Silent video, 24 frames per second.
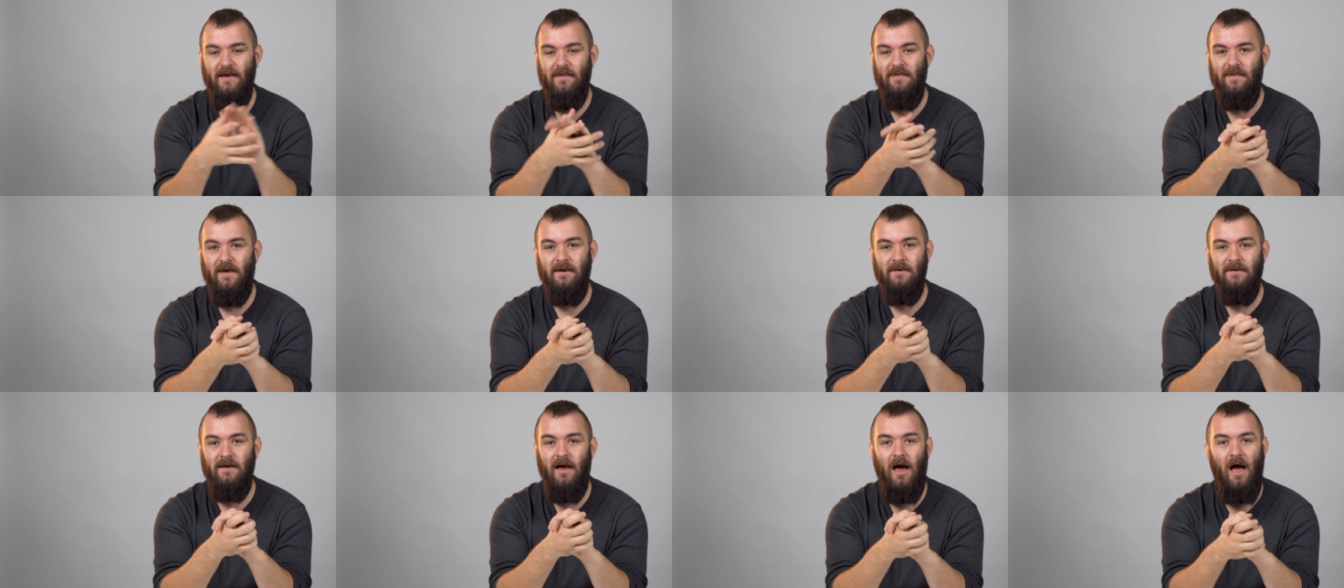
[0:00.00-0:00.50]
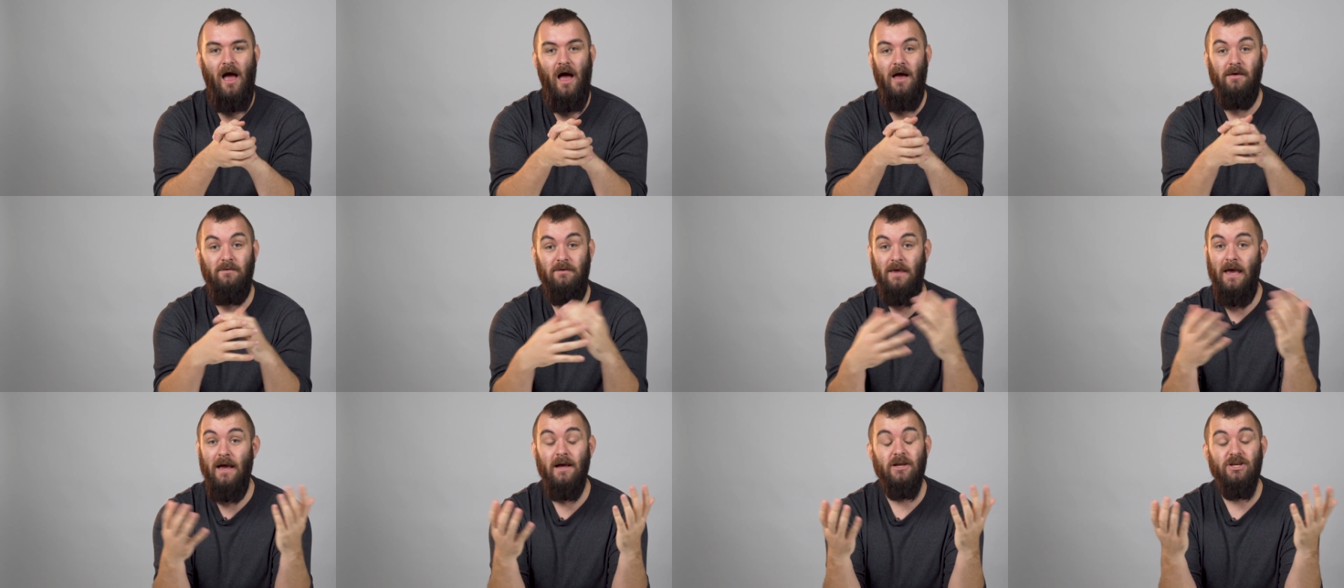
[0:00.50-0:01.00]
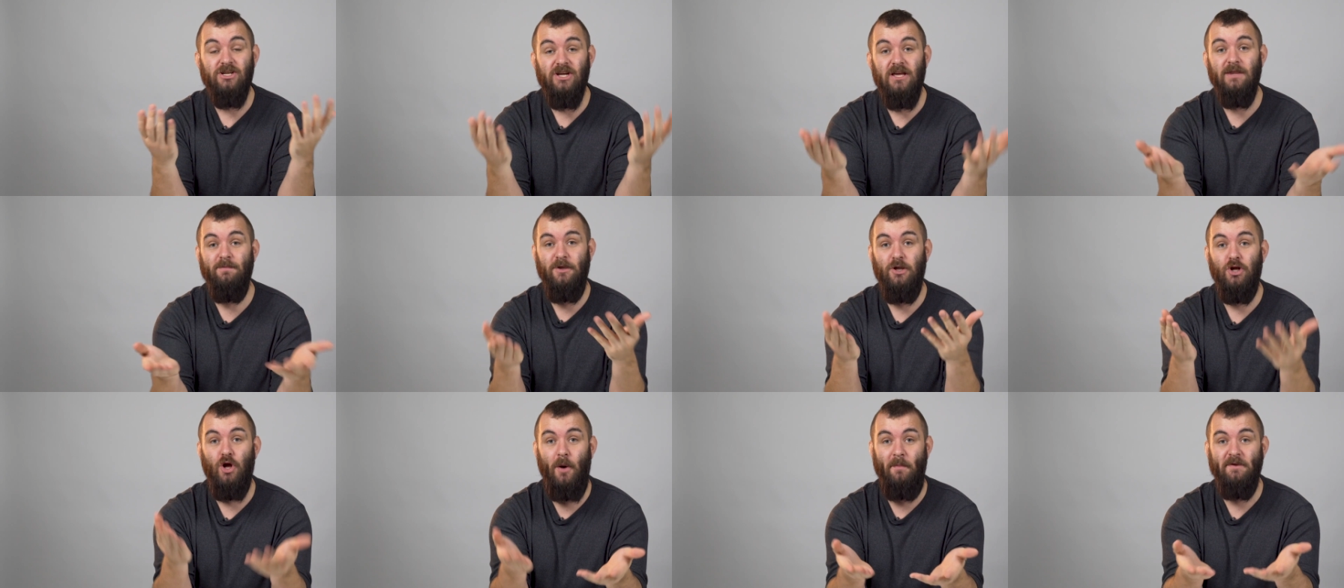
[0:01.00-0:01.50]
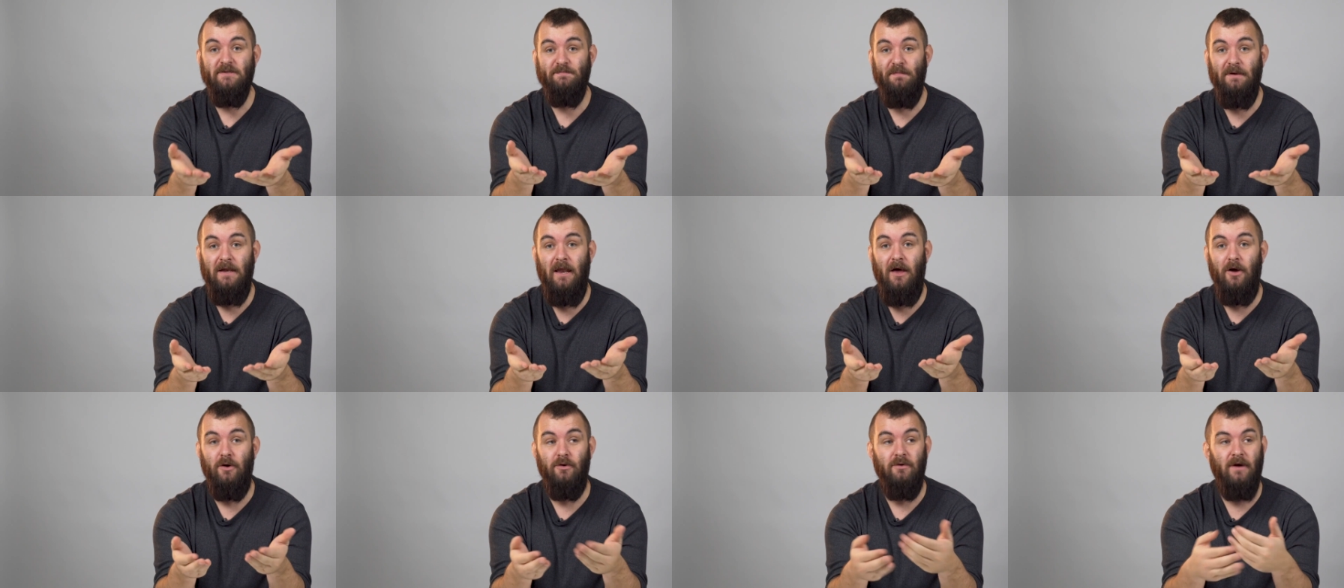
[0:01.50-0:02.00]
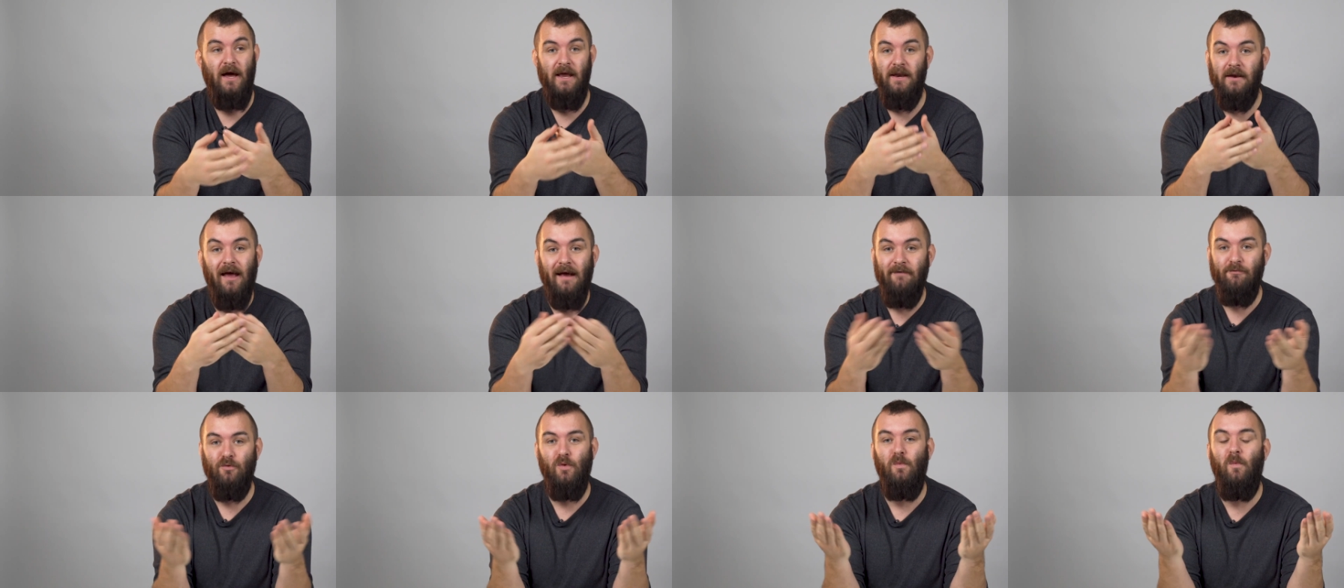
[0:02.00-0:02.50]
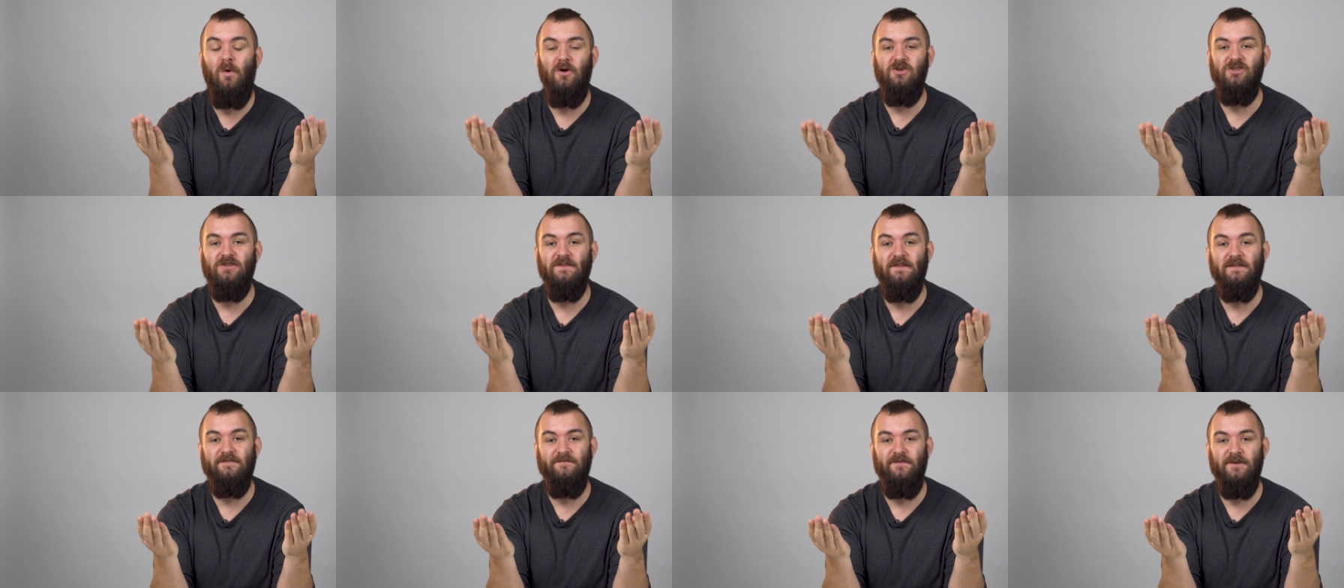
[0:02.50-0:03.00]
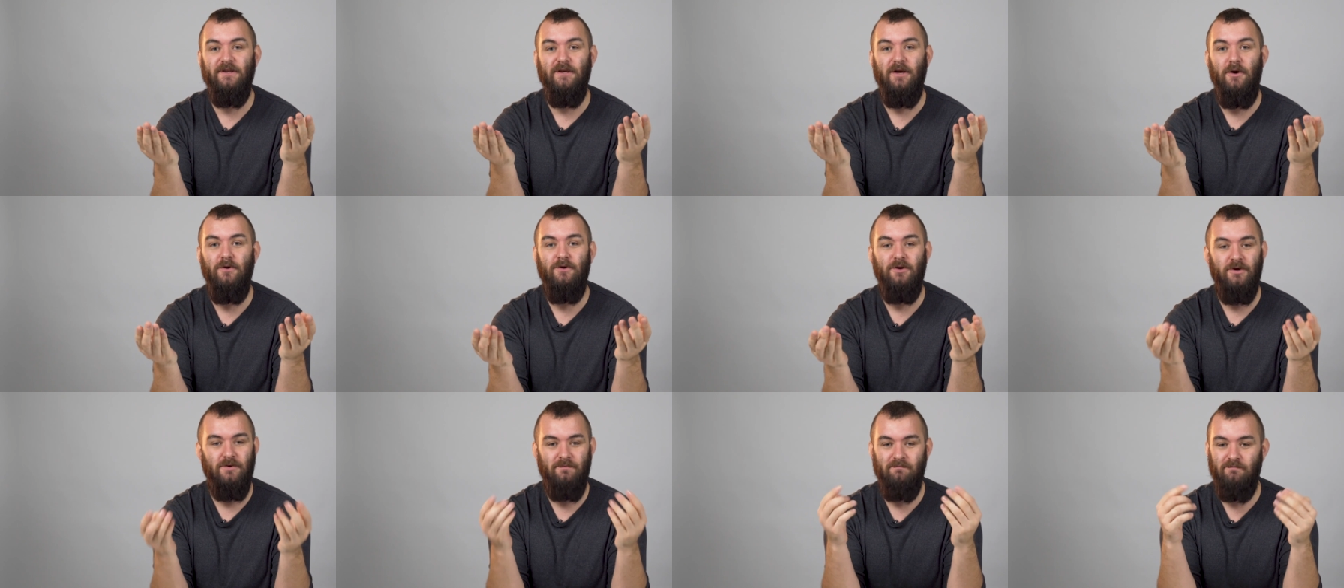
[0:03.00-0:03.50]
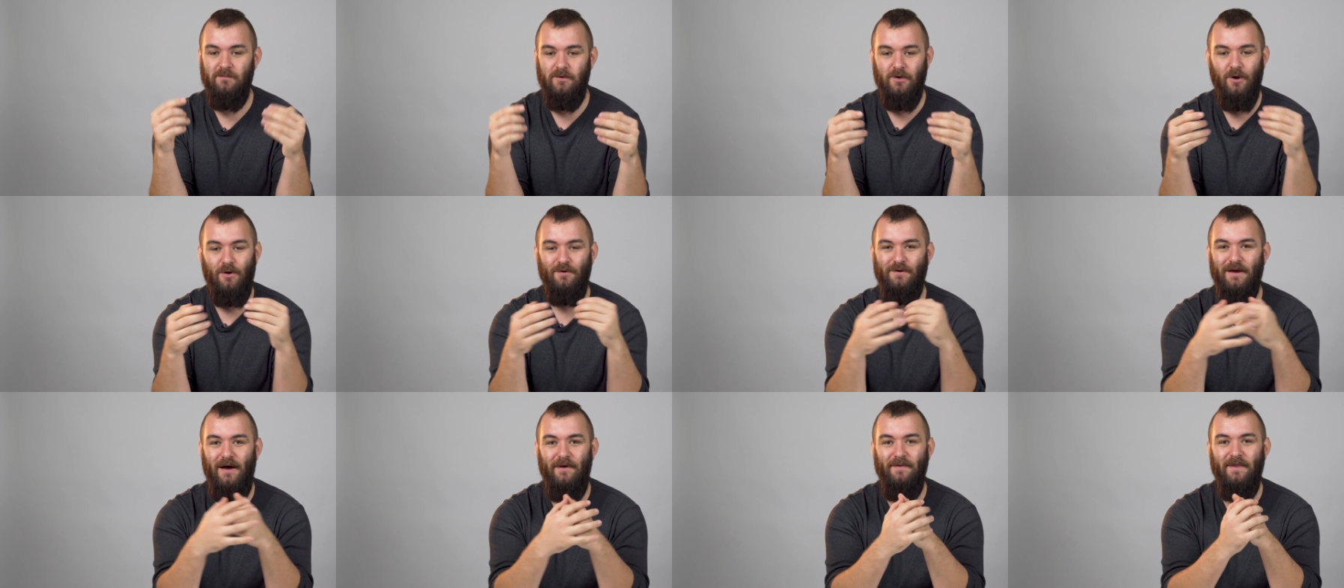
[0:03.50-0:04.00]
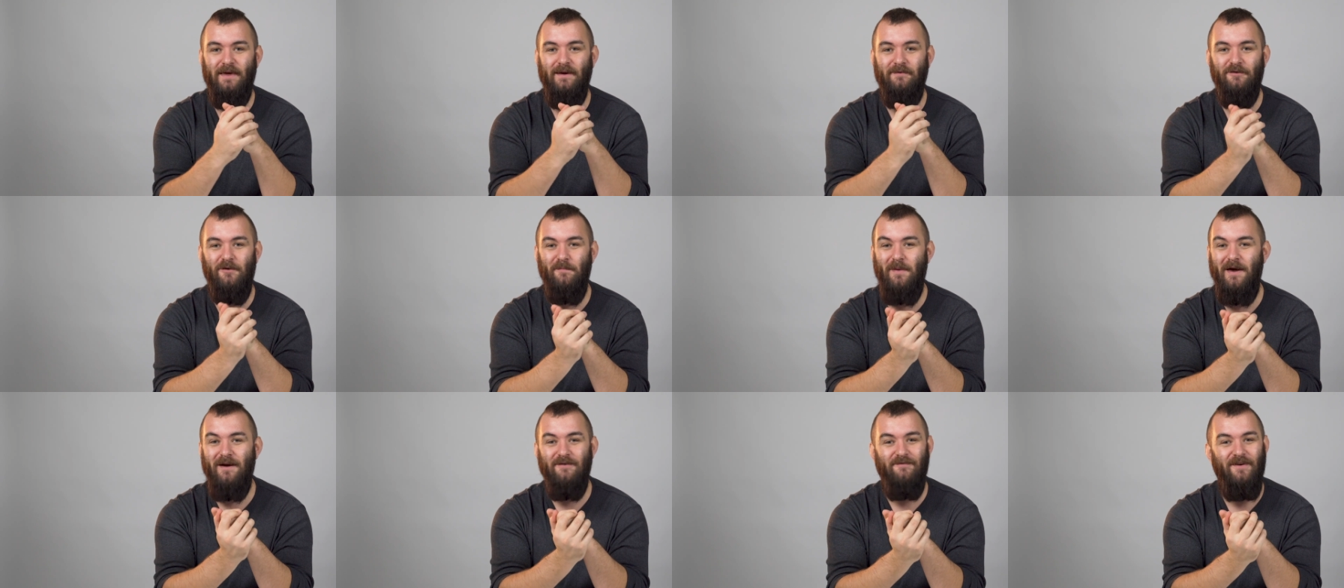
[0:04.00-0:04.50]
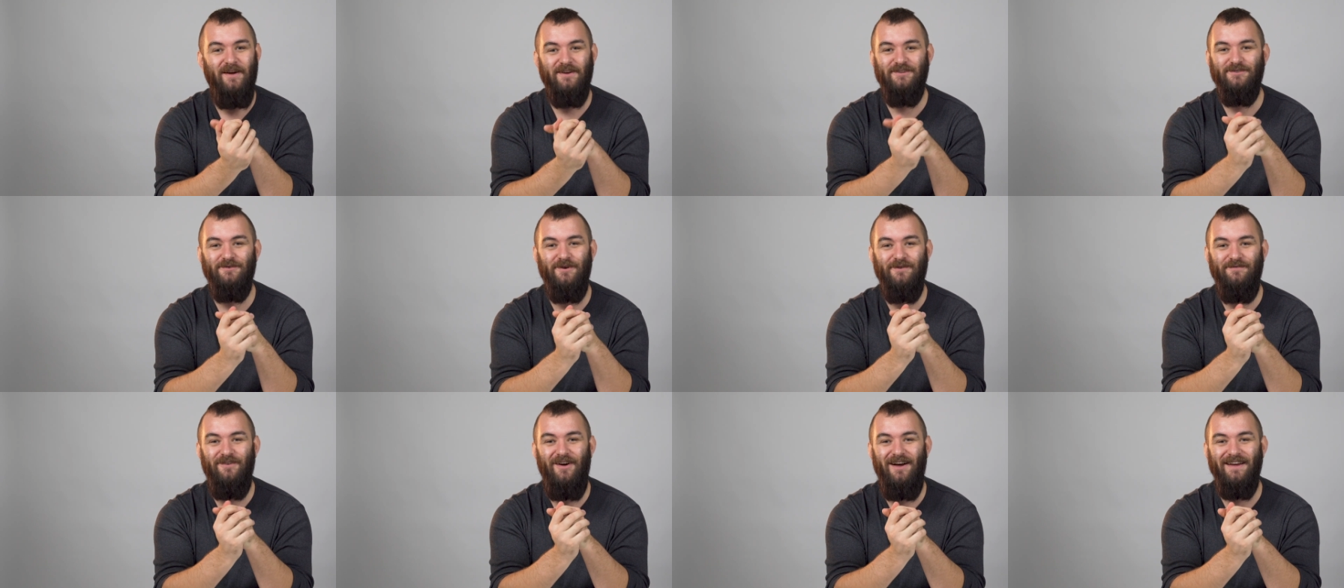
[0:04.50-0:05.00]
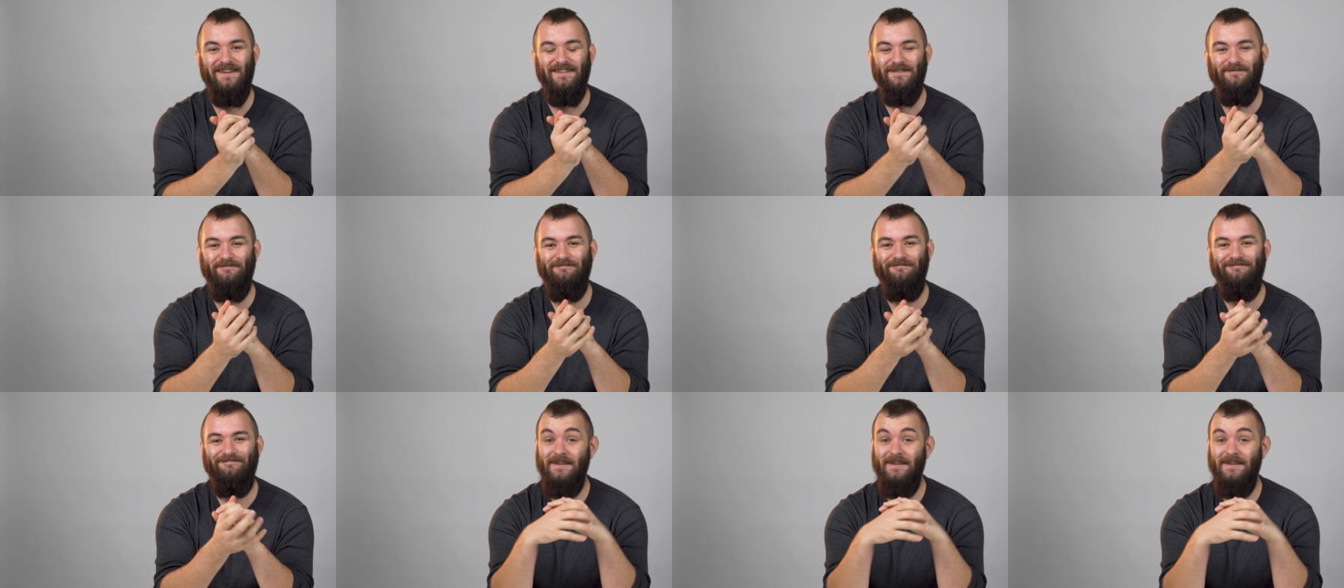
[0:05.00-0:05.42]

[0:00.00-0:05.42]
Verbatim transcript: then yeah, share them in the comments below, and everyone watching this video can go down there for a bit of extra advice.